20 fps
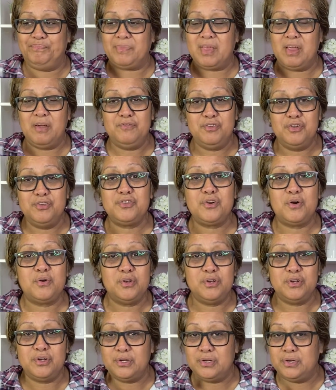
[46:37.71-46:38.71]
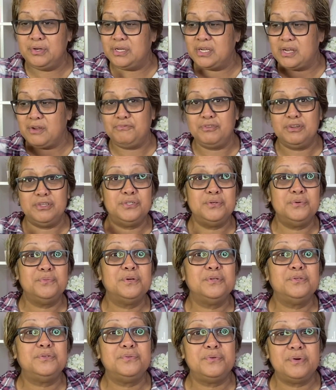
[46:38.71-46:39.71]
If you told her to do something, she
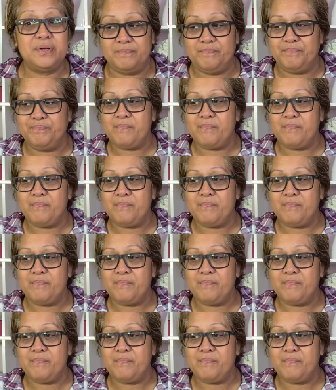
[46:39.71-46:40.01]
would do it